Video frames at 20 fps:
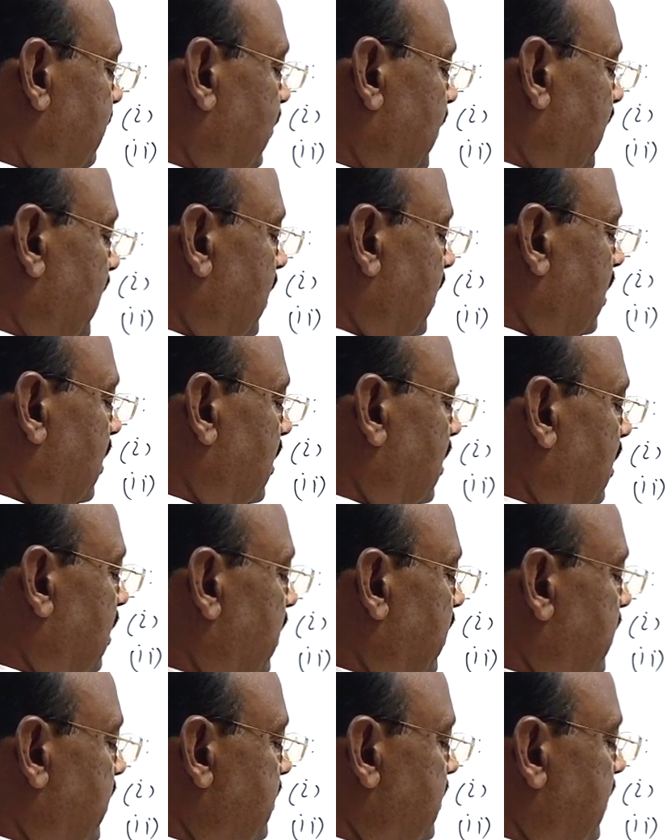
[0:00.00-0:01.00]
B.
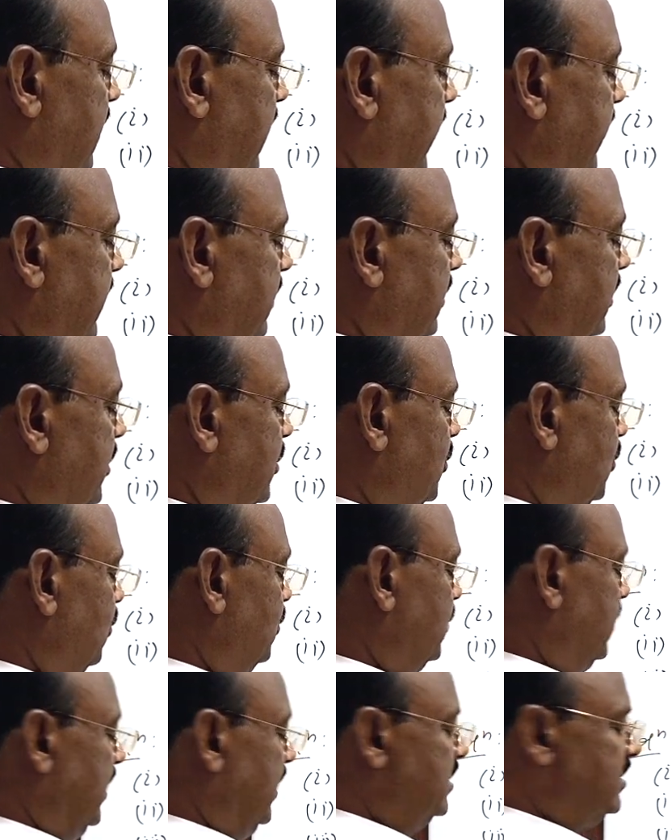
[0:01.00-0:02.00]
Let us write these two
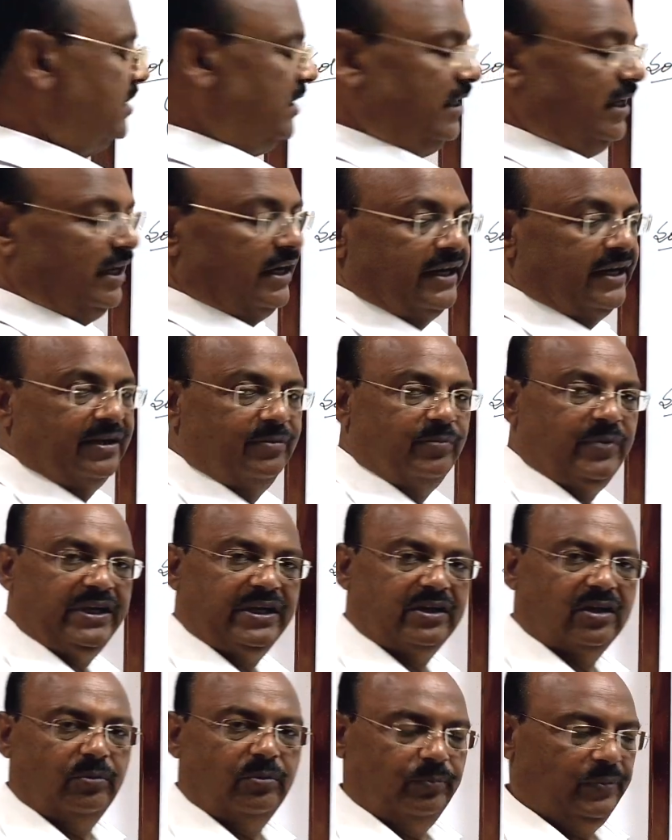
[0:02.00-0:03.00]
sets A and B
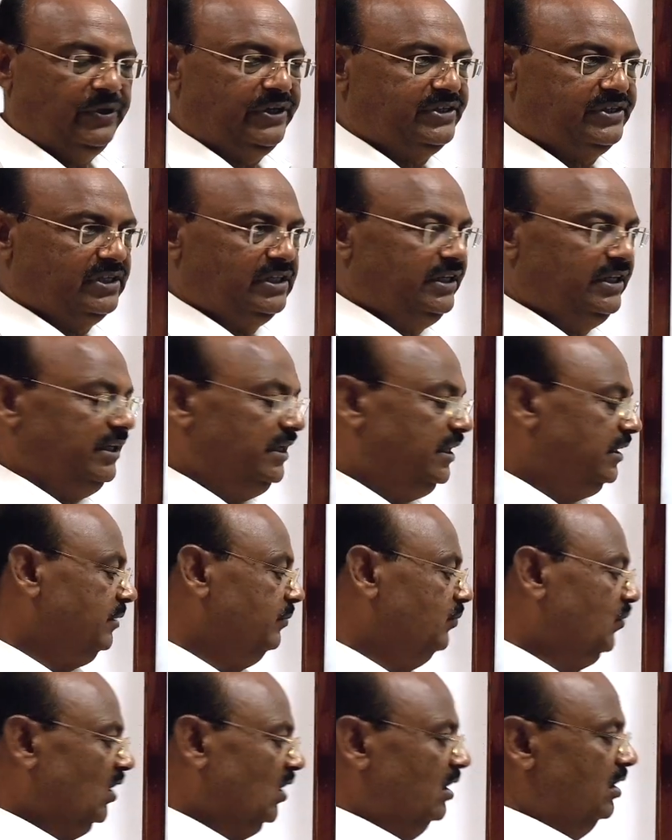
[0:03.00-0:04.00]
completely here.
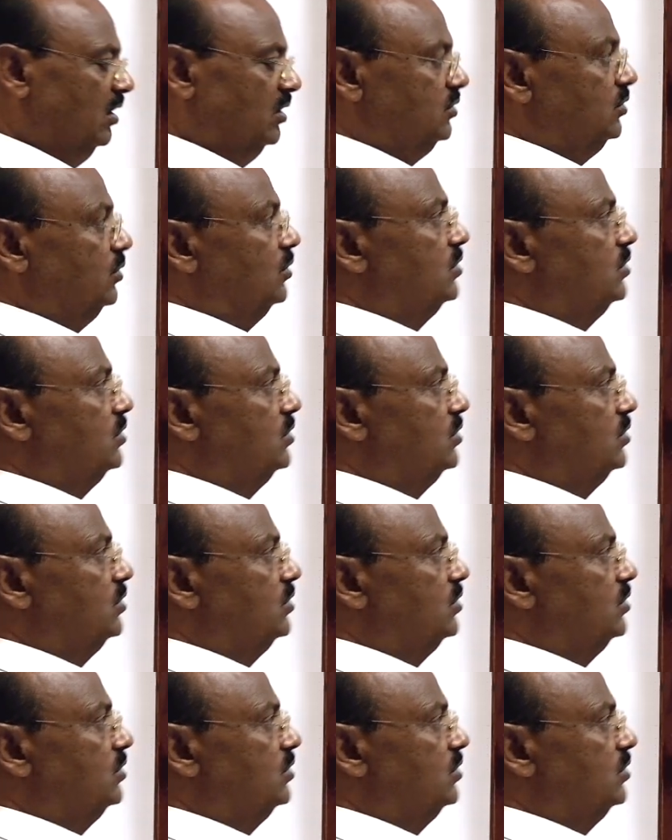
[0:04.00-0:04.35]
So